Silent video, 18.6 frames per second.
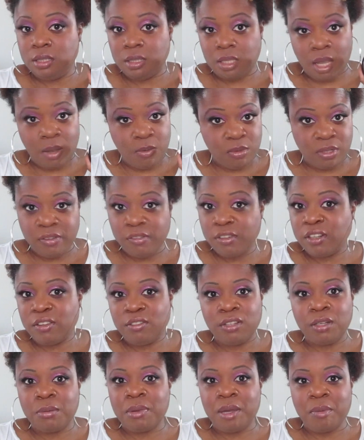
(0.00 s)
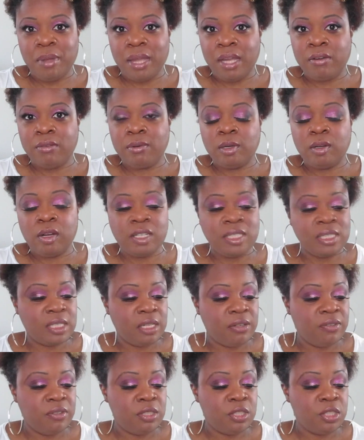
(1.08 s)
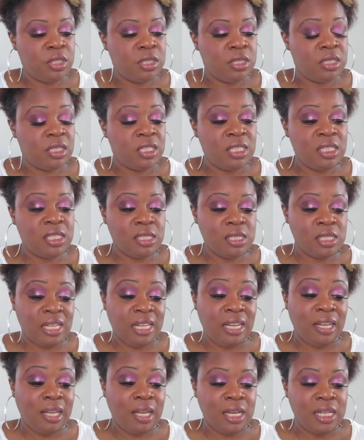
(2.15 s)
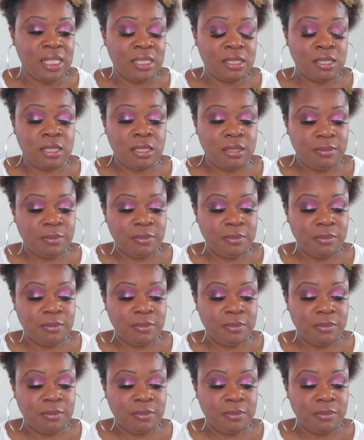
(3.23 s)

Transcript: I will never get rid of my macaroni skin finishes. This is in Lust.